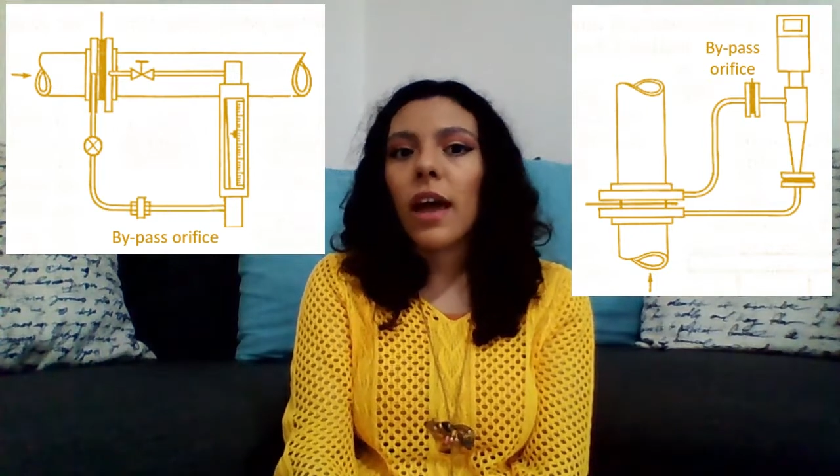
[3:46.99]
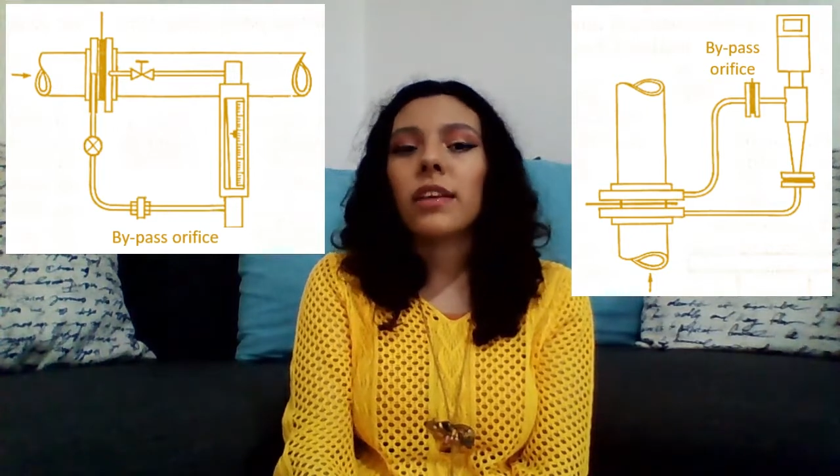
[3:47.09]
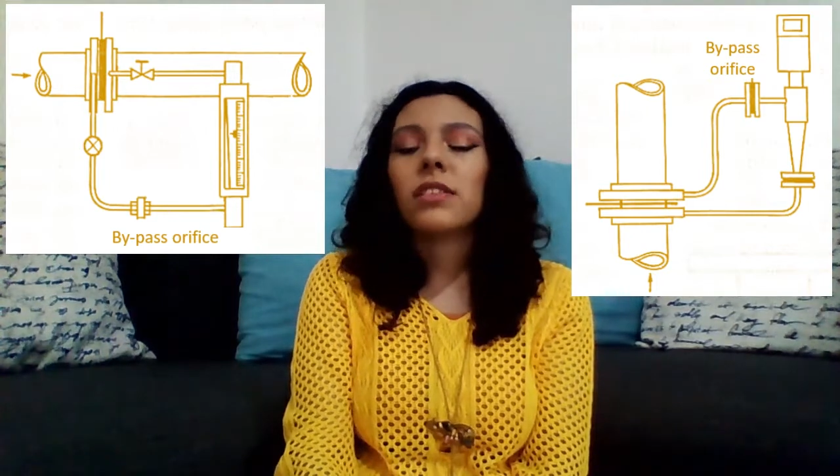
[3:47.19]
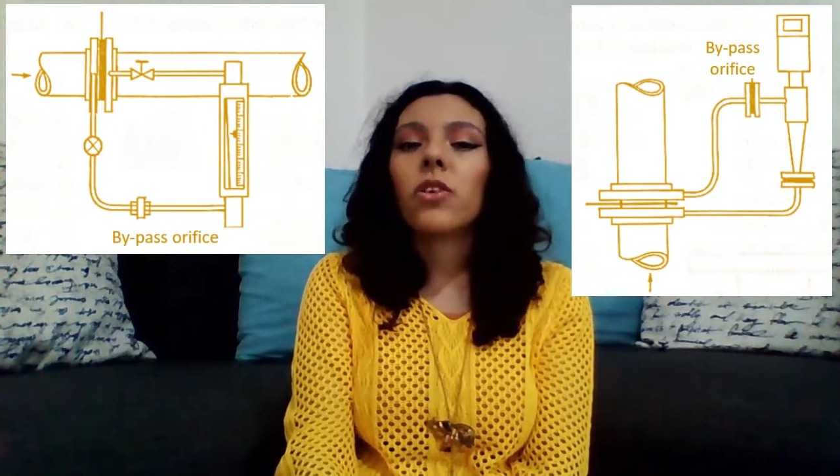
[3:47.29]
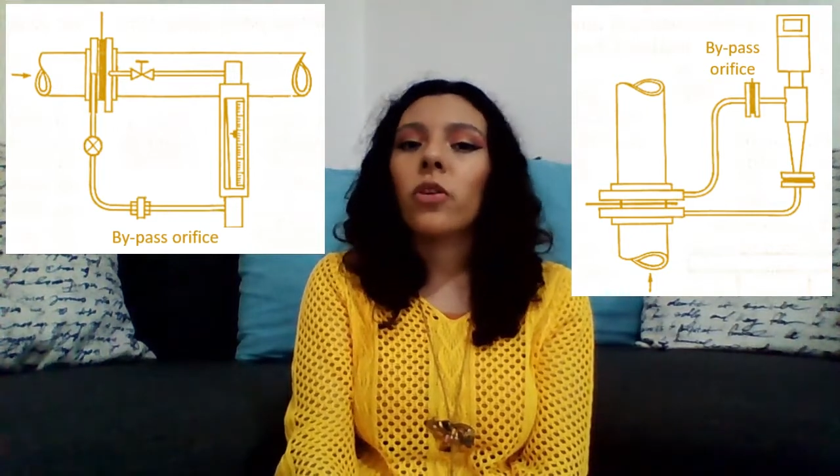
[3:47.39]

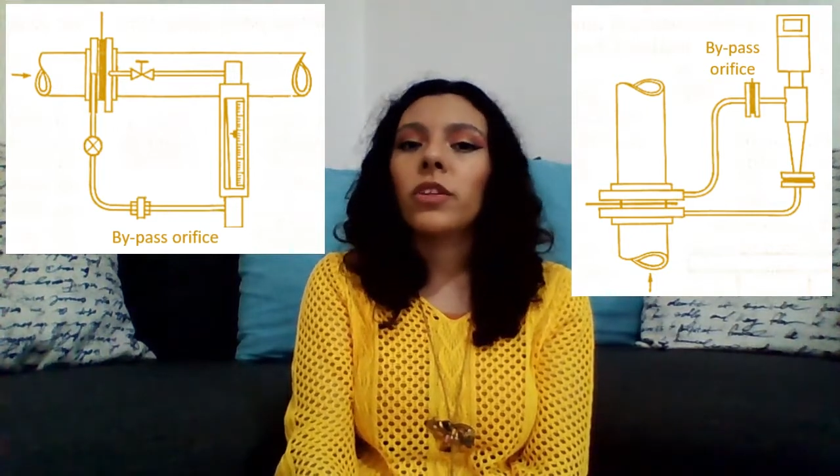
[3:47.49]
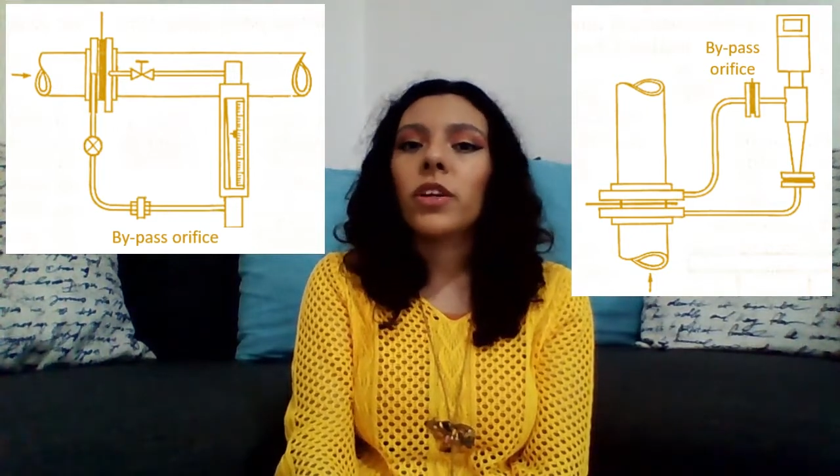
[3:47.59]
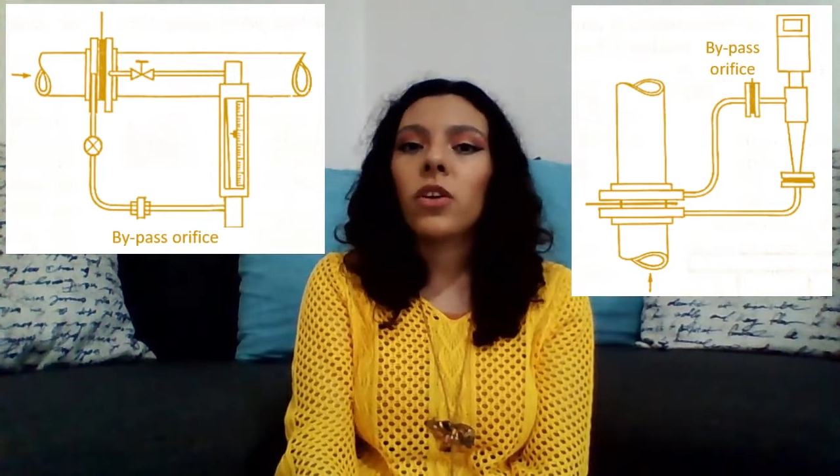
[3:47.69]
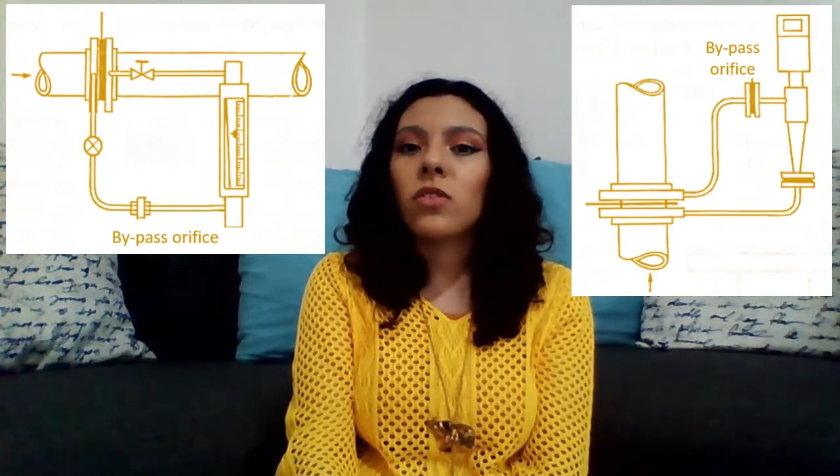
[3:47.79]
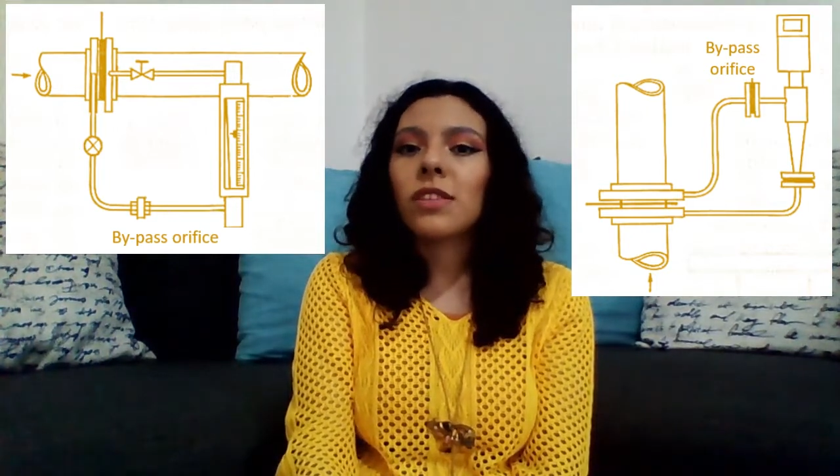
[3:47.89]
is only
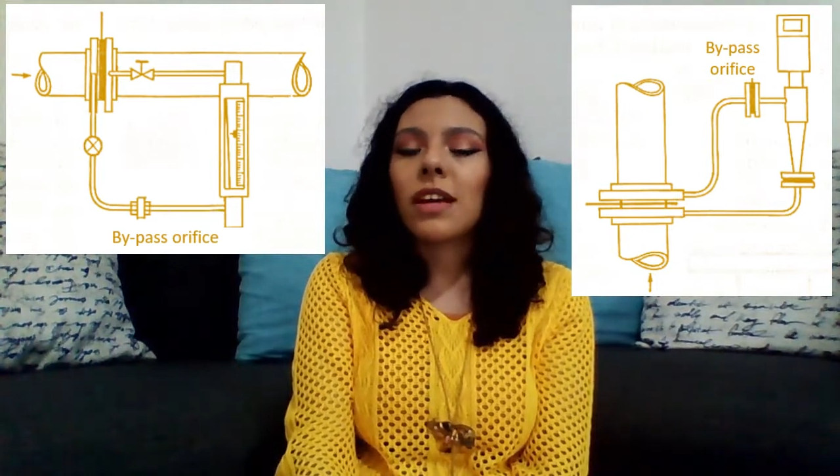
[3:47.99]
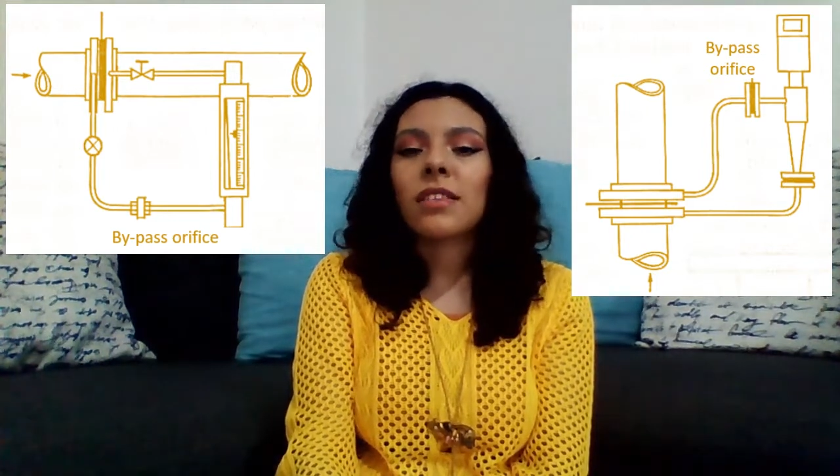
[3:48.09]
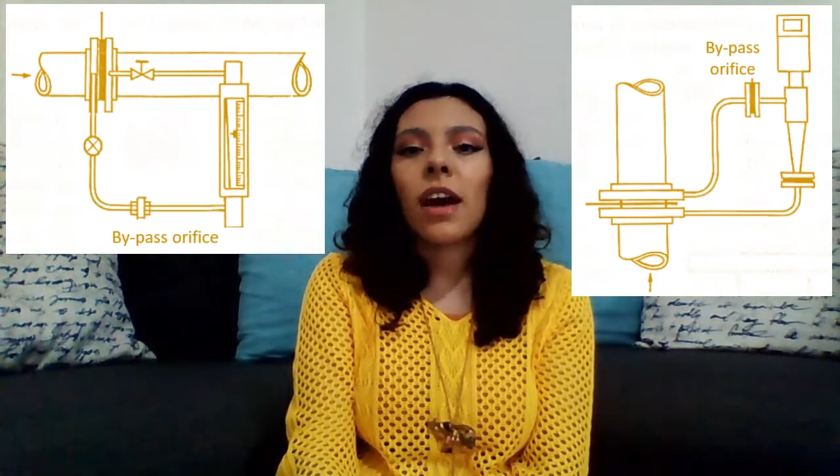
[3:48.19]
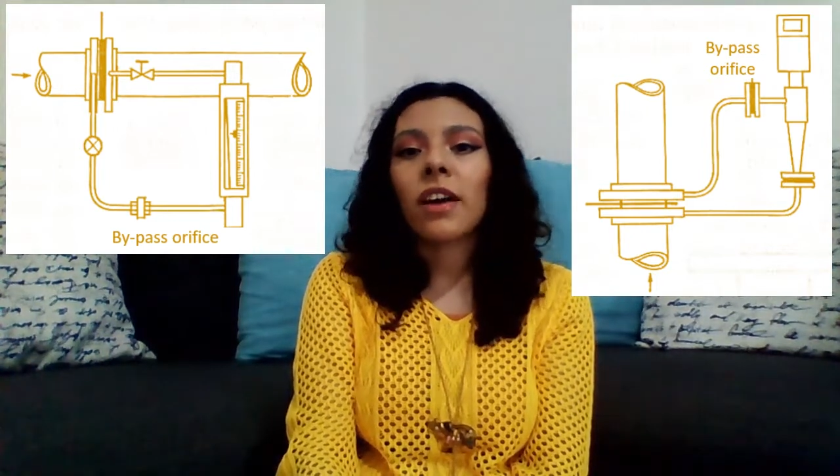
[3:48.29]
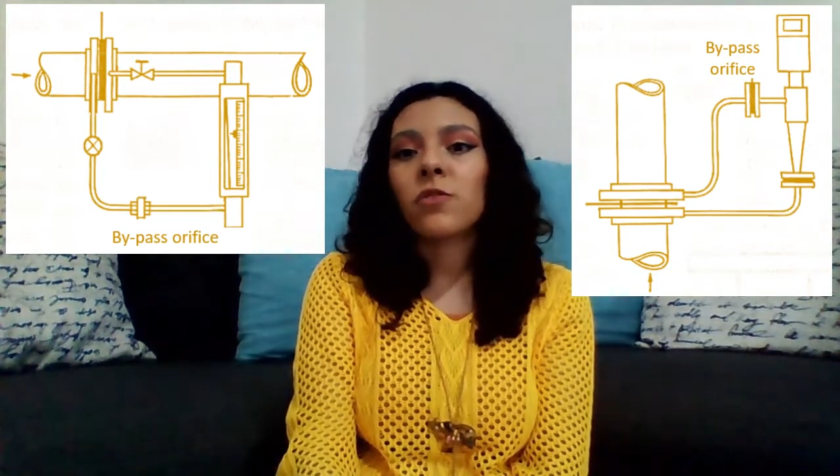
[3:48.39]
used as
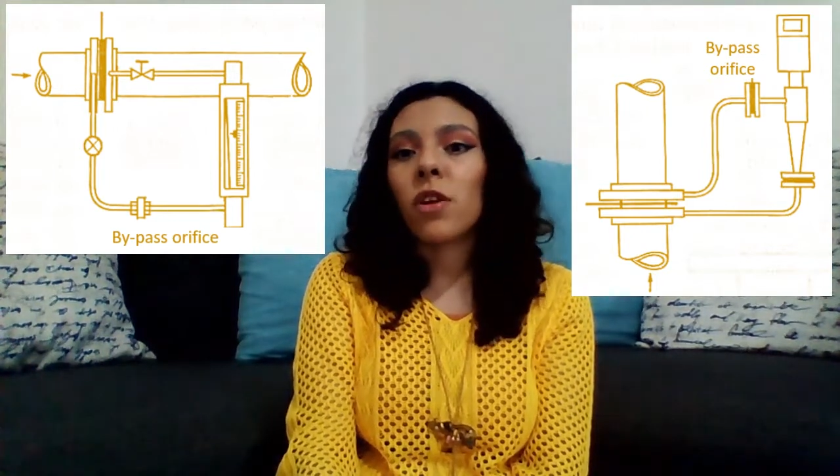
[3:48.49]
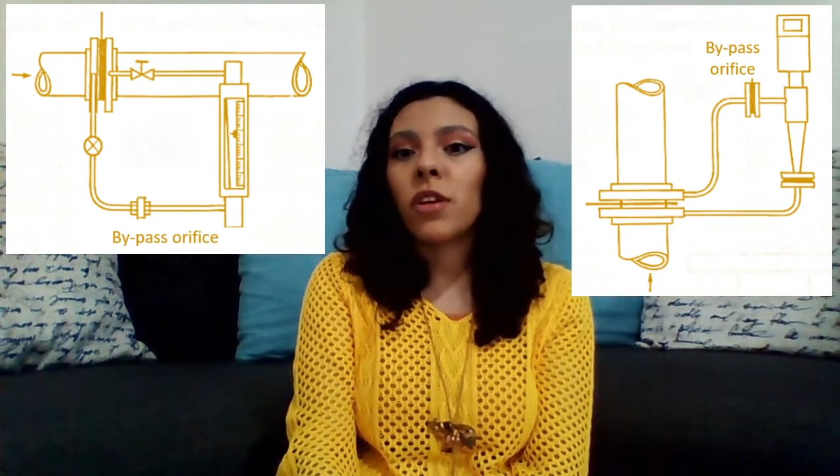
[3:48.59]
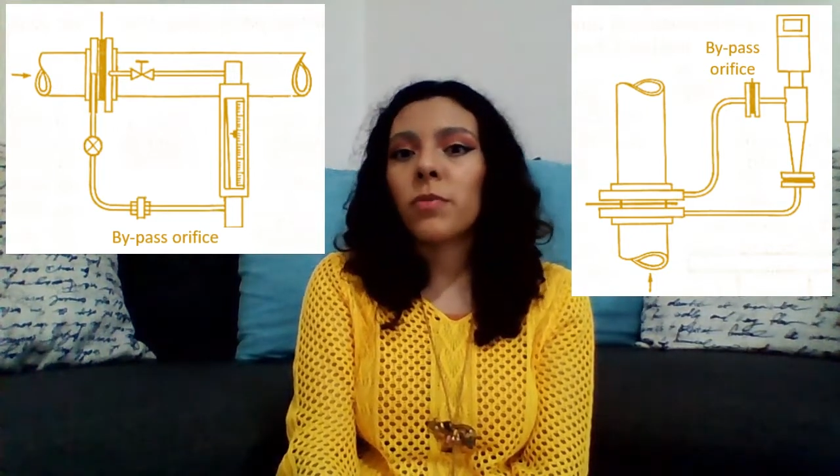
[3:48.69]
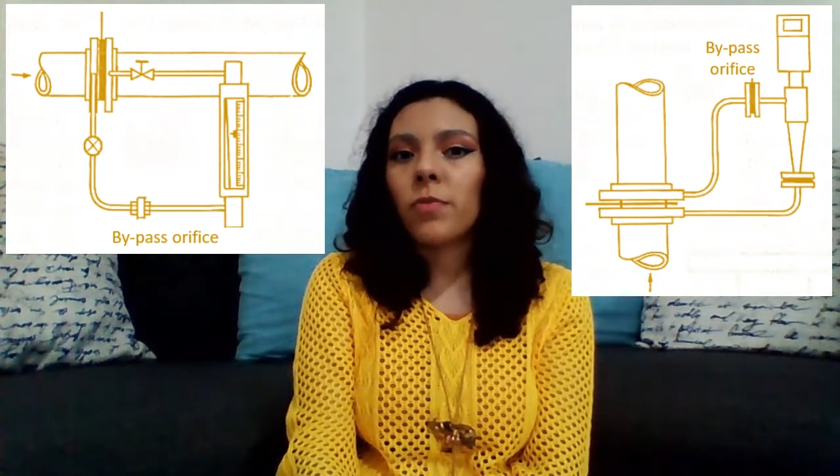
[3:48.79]
a hydraulic